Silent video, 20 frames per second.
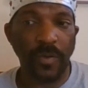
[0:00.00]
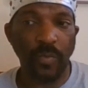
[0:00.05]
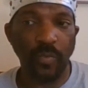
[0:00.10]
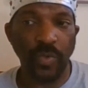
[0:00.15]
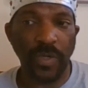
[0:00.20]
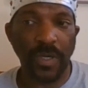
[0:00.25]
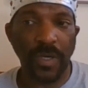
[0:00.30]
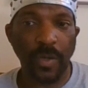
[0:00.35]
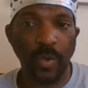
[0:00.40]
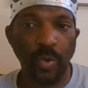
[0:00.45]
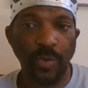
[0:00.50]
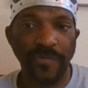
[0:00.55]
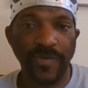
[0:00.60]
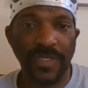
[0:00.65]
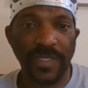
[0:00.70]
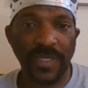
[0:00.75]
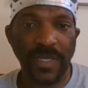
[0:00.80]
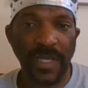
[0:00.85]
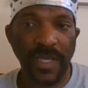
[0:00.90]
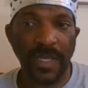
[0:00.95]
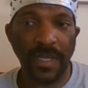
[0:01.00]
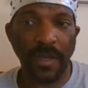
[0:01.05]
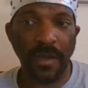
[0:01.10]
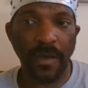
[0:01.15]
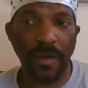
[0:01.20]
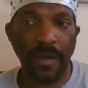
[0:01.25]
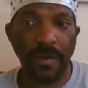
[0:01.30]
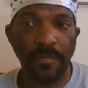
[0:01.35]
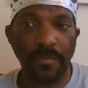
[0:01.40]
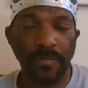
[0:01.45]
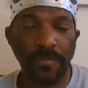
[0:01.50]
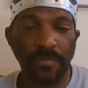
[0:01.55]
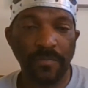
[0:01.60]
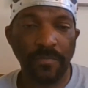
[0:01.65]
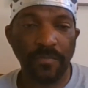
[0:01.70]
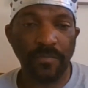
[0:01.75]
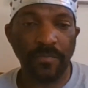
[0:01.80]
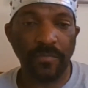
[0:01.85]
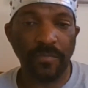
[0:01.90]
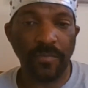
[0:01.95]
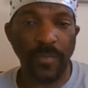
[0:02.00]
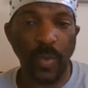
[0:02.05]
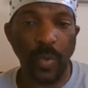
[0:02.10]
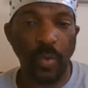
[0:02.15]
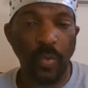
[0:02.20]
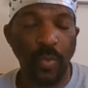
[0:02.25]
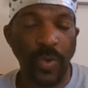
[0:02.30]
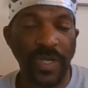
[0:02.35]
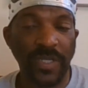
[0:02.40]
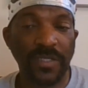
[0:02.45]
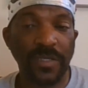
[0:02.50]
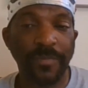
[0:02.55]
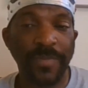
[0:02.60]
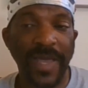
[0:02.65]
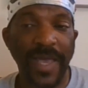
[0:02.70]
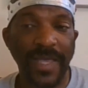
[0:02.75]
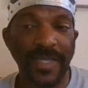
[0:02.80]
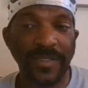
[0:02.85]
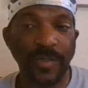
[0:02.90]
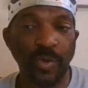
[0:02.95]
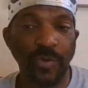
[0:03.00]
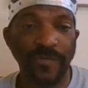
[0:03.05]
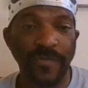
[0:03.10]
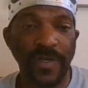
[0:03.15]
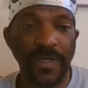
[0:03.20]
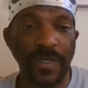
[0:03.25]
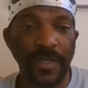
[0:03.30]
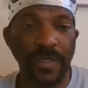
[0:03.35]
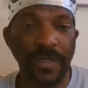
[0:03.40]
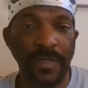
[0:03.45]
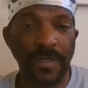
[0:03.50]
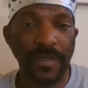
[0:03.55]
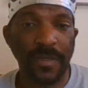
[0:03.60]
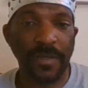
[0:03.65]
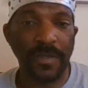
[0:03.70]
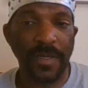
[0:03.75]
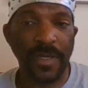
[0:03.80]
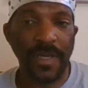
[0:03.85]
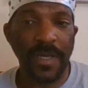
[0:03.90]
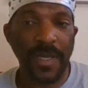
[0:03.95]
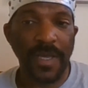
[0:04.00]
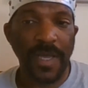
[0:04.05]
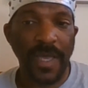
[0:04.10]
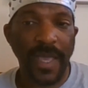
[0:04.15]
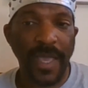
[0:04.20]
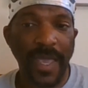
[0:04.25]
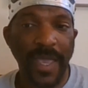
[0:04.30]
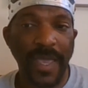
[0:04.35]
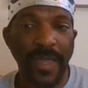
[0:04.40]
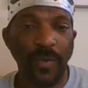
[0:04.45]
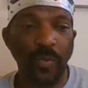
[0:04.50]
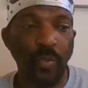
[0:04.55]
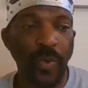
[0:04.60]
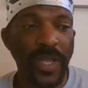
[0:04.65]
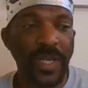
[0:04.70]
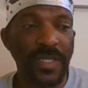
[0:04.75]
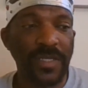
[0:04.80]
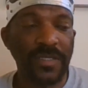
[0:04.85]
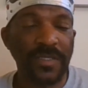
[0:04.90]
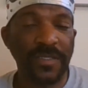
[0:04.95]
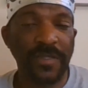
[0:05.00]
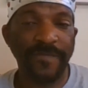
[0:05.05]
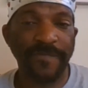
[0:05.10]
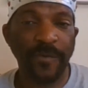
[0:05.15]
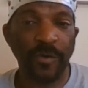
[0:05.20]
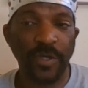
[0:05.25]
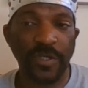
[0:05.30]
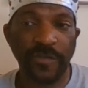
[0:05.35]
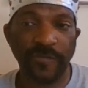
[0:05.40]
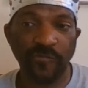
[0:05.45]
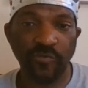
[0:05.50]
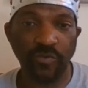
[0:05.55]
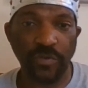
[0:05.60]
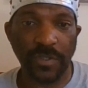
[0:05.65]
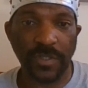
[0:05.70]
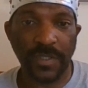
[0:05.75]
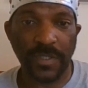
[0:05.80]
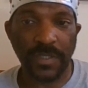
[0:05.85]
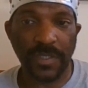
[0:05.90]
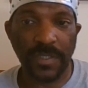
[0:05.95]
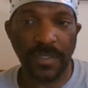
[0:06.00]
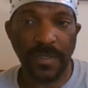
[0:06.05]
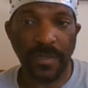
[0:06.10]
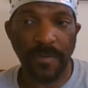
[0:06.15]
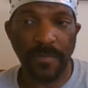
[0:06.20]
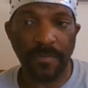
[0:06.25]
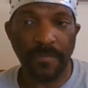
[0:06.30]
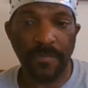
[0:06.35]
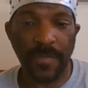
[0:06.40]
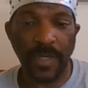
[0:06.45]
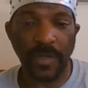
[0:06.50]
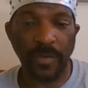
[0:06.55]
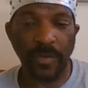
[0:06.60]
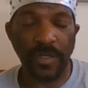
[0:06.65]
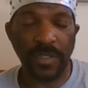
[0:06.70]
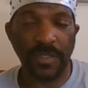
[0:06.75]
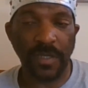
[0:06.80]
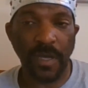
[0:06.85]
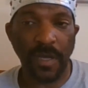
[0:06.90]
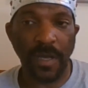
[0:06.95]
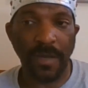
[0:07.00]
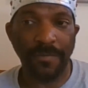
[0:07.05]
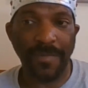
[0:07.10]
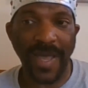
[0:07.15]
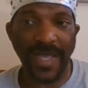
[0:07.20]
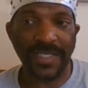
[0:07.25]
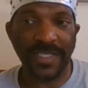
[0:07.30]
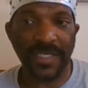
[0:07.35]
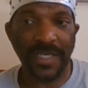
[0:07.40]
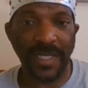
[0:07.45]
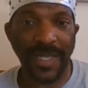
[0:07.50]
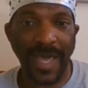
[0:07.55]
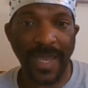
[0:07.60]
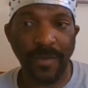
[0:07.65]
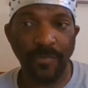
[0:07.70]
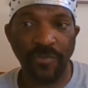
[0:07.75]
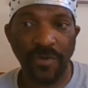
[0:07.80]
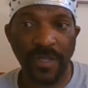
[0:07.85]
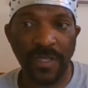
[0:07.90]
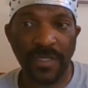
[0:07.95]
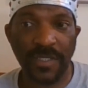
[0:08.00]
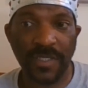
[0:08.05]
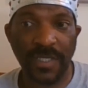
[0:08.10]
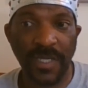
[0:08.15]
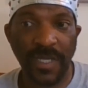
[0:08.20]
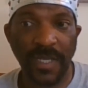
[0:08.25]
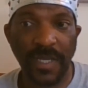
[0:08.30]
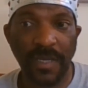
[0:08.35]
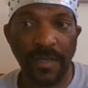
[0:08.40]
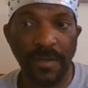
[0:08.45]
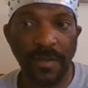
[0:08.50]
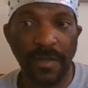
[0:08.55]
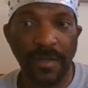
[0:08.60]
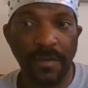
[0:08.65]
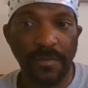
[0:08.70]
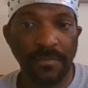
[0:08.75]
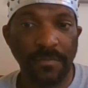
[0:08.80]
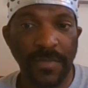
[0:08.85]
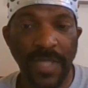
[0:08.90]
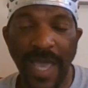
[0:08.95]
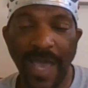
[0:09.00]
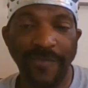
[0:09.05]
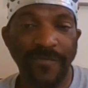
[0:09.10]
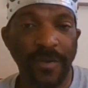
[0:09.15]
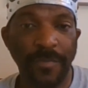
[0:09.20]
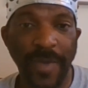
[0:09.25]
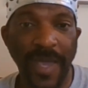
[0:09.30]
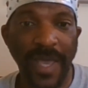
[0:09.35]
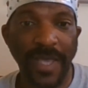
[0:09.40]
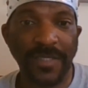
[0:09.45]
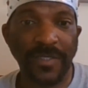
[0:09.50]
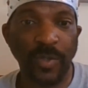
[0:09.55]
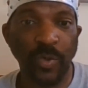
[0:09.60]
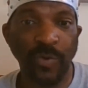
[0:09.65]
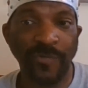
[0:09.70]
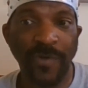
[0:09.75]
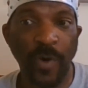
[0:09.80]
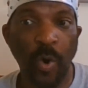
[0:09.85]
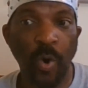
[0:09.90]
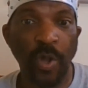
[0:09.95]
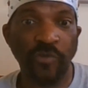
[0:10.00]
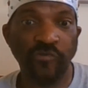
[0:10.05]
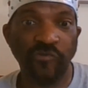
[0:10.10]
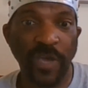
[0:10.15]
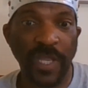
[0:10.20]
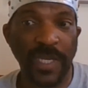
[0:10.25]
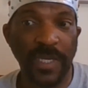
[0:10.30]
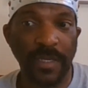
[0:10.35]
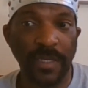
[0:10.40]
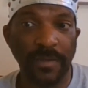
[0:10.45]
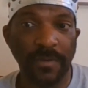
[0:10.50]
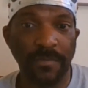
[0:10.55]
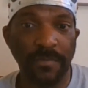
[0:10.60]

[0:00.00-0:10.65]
we're going to go over today when it's a Passover and when it's the first fruits, because I see a lot of brothers they're having Passover already.